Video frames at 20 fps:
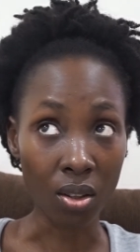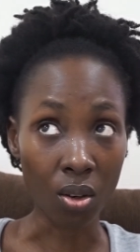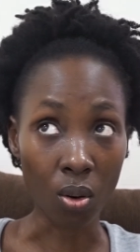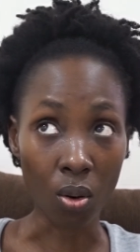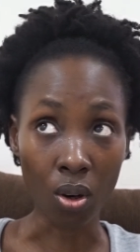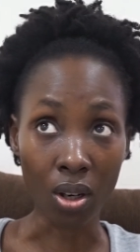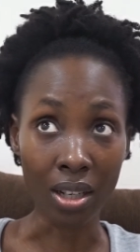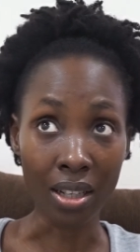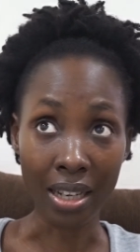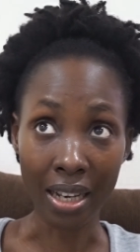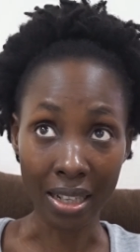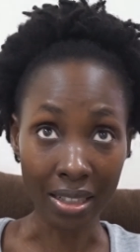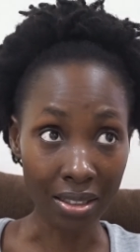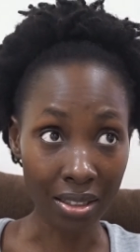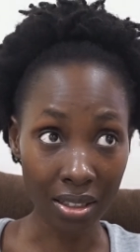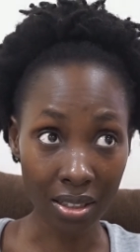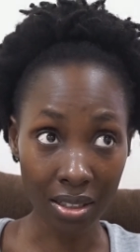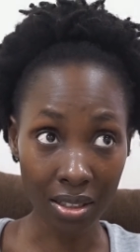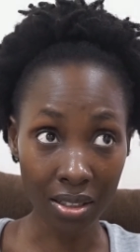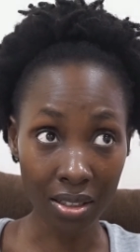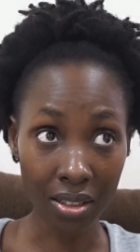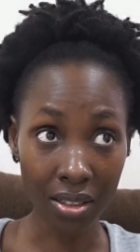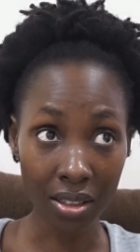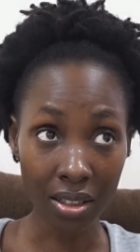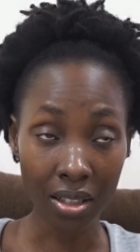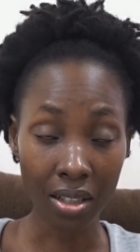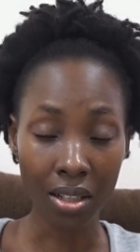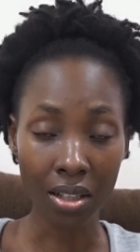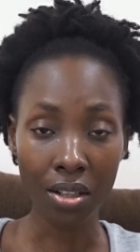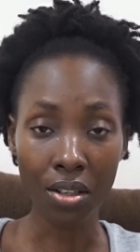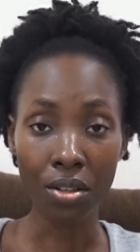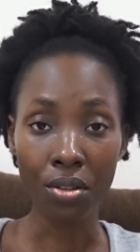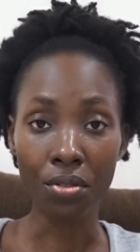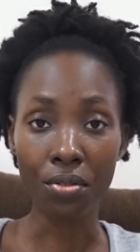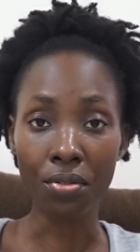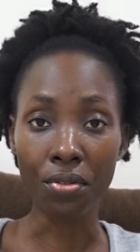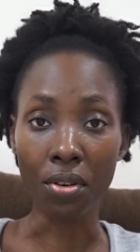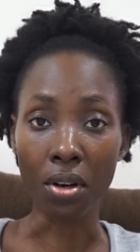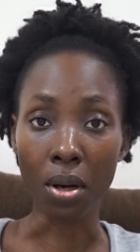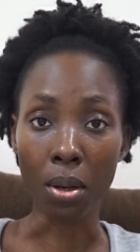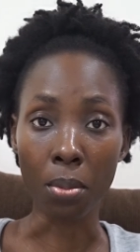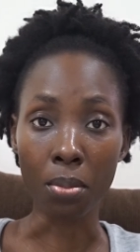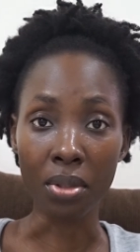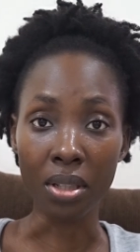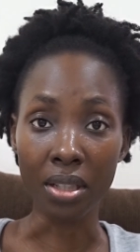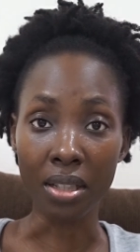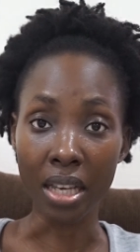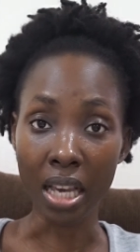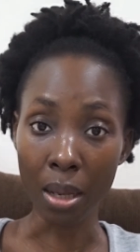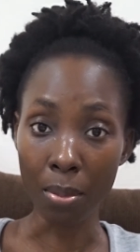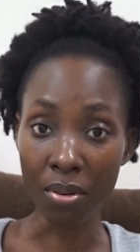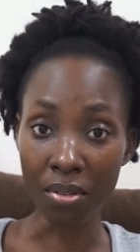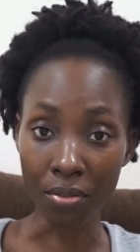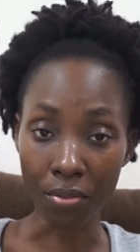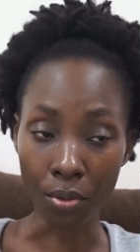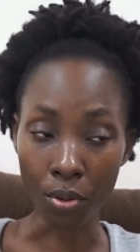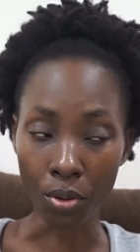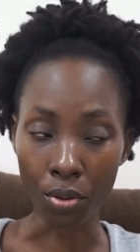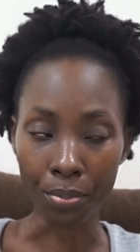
all that from the day before